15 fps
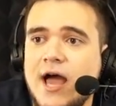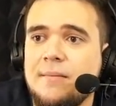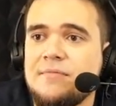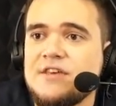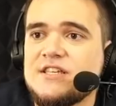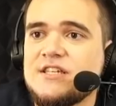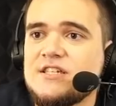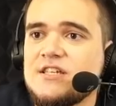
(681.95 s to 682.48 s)
This
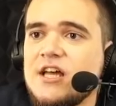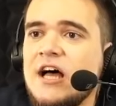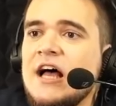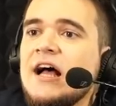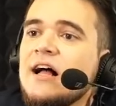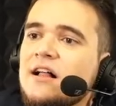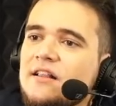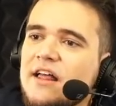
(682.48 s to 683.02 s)
is uh,
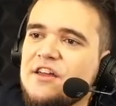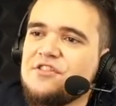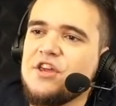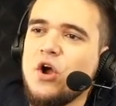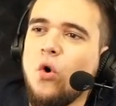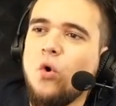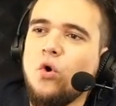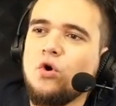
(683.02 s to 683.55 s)
like the
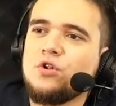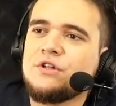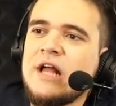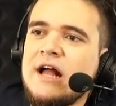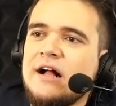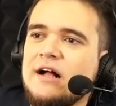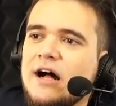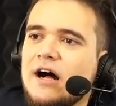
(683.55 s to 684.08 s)
old
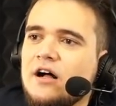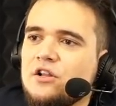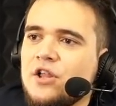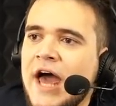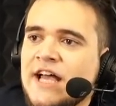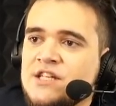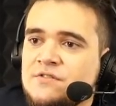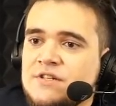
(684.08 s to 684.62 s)
uh,
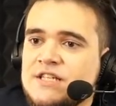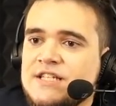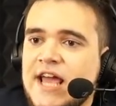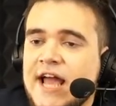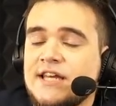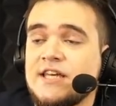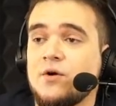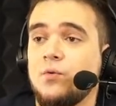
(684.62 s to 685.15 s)
Lazarus
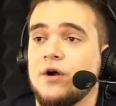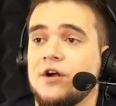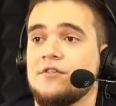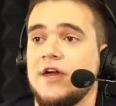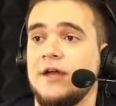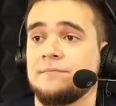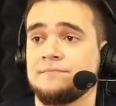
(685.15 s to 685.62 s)
tactic where they